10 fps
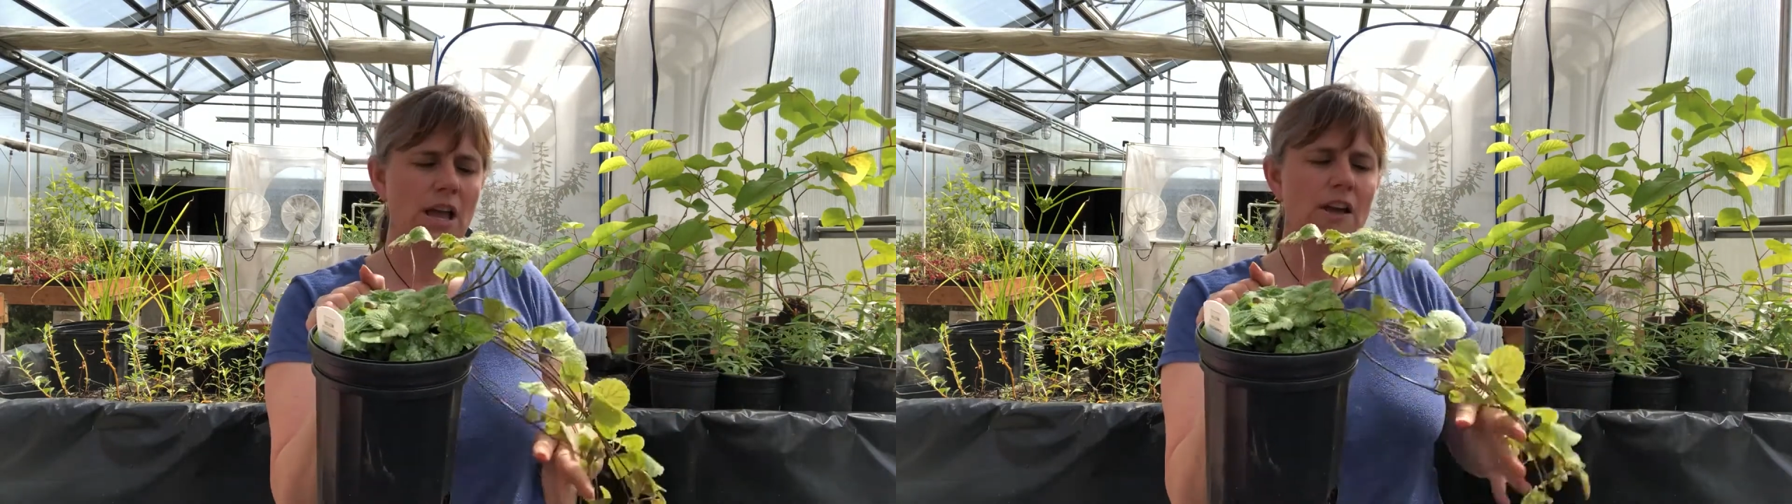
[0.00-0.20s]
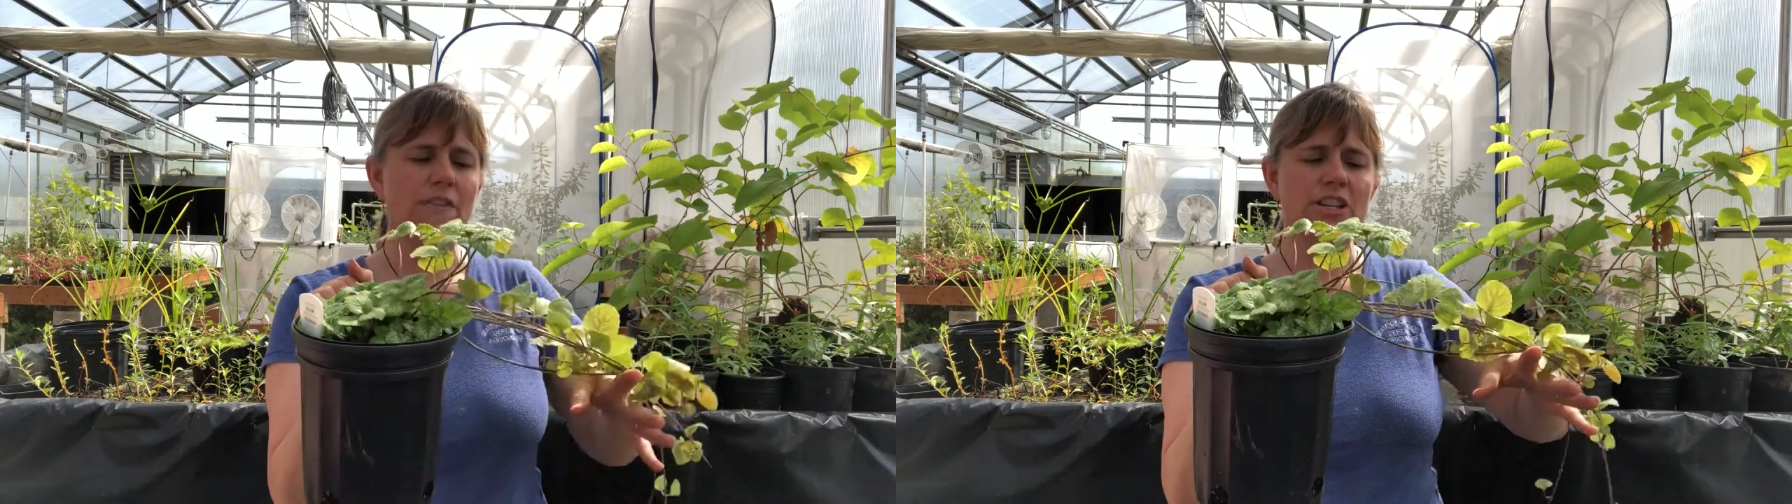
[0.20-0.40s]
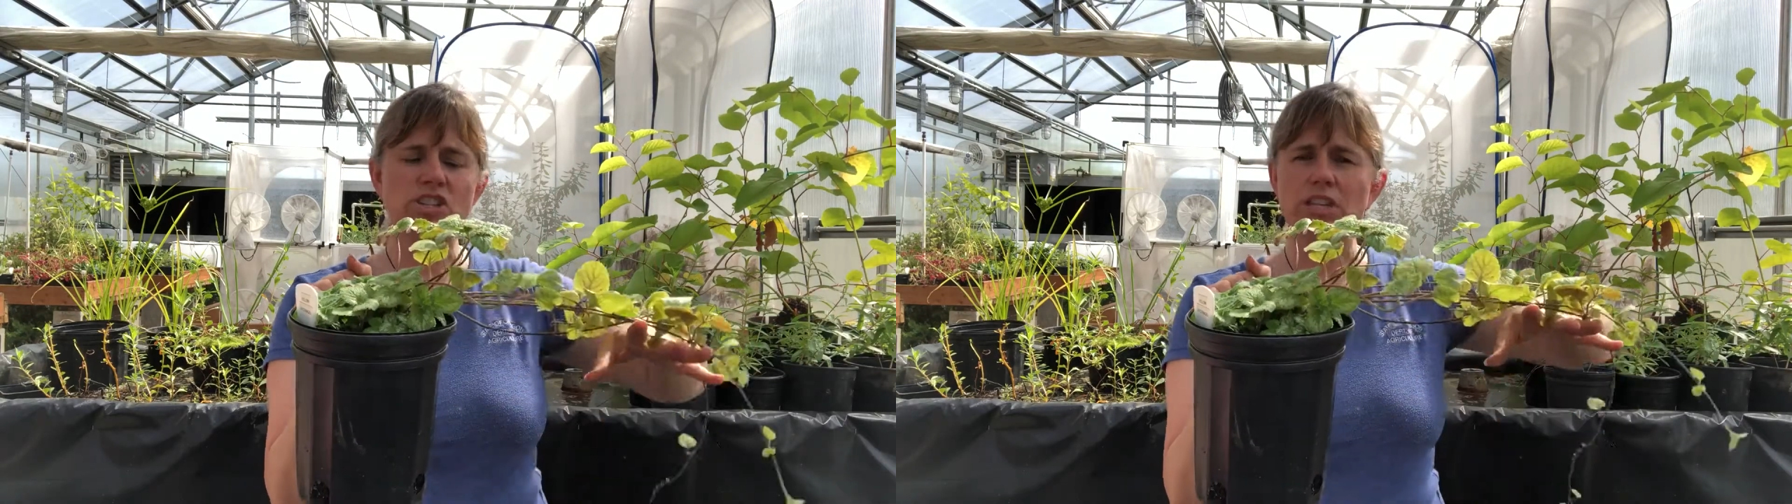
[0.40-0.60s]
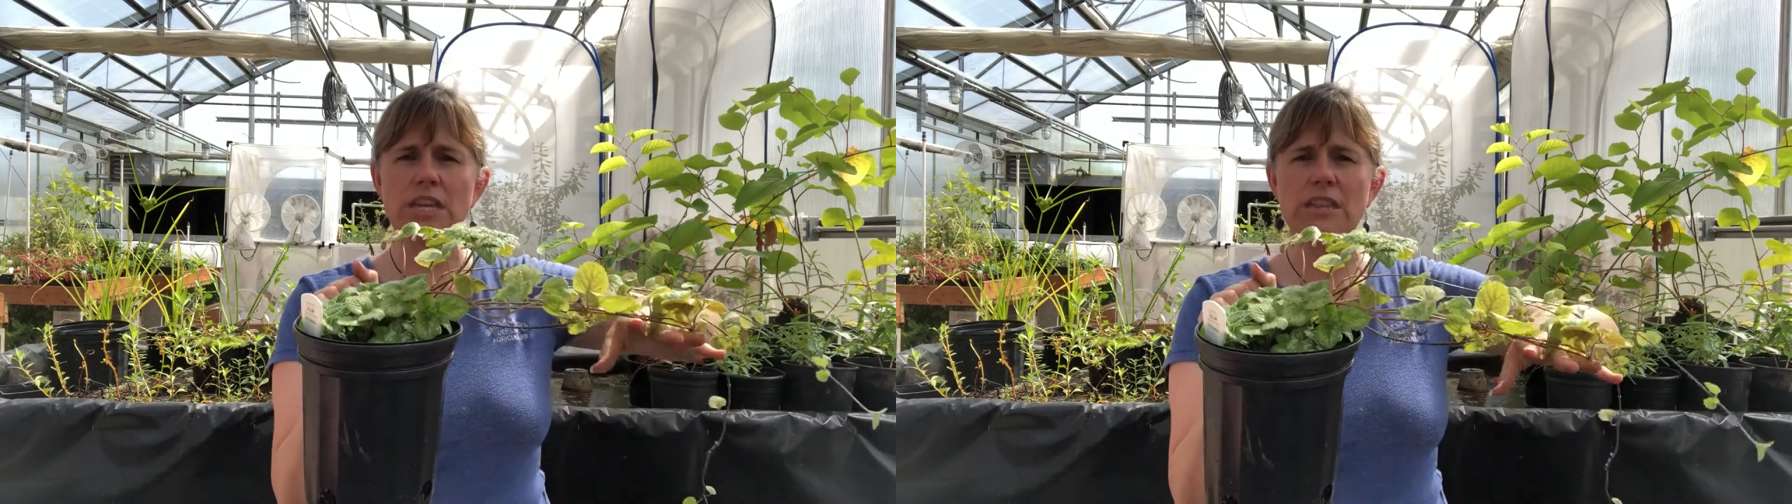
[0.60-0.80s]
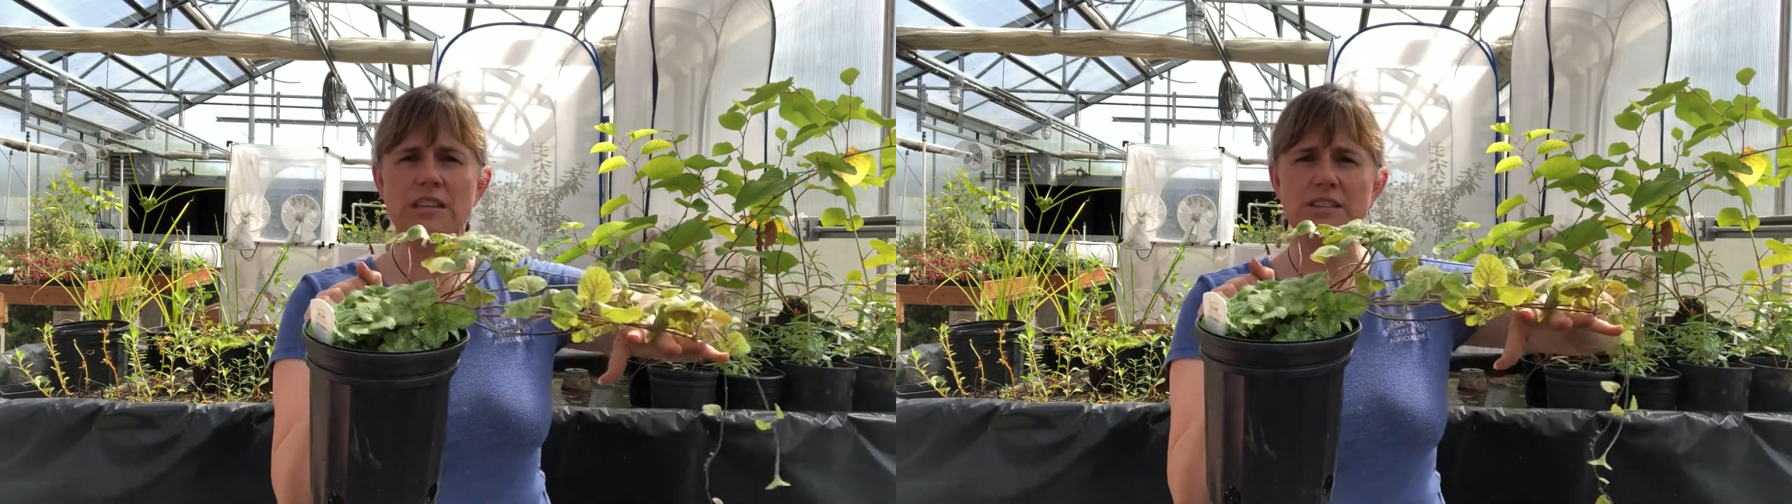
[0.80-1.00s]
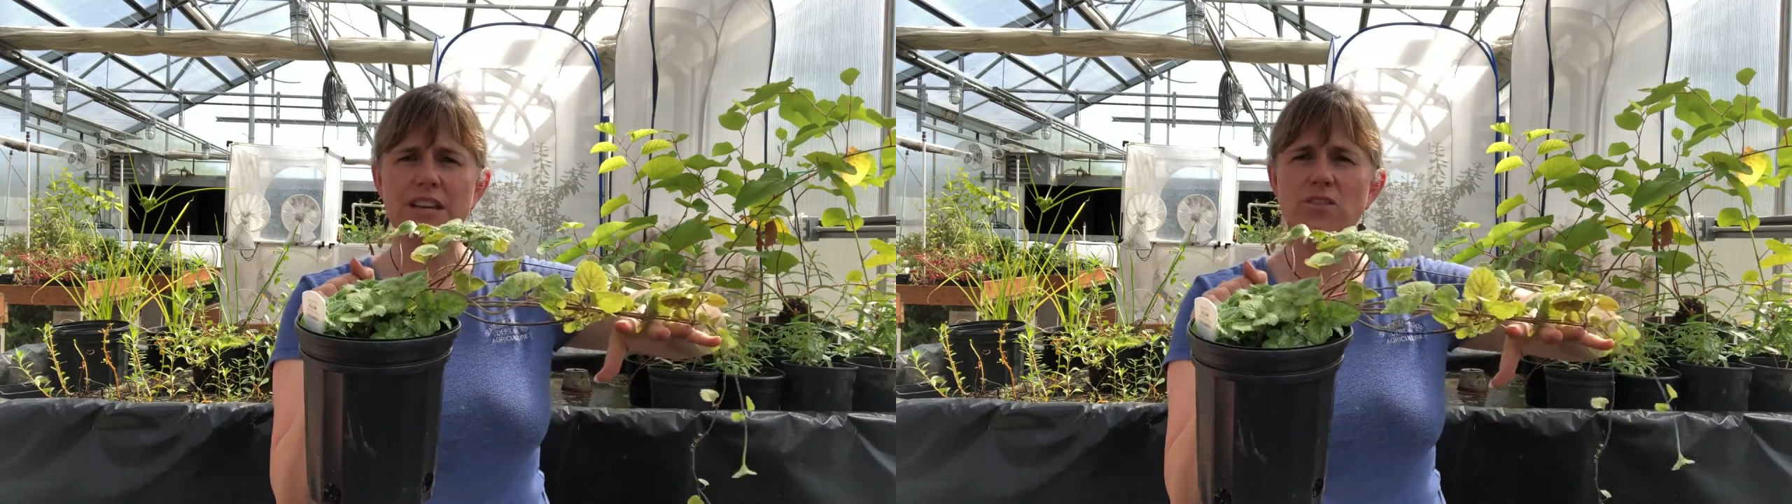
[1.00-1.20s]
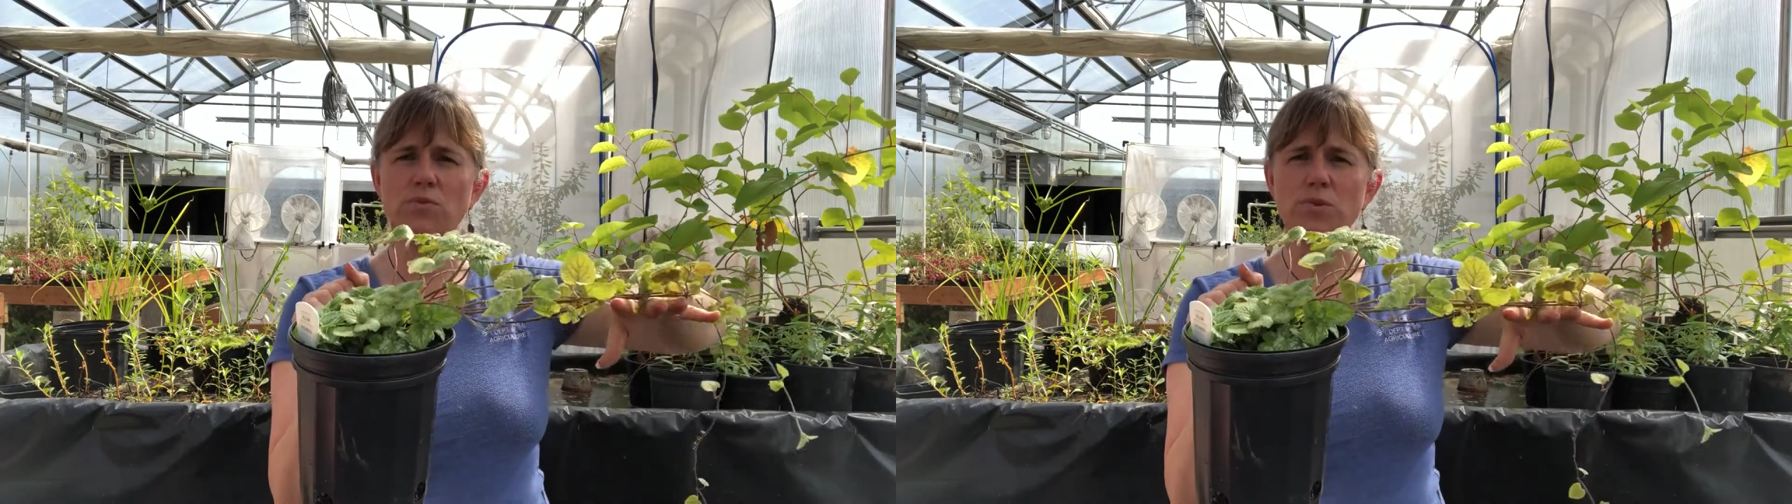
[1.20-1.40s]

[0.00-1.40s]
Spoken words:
Eventually these can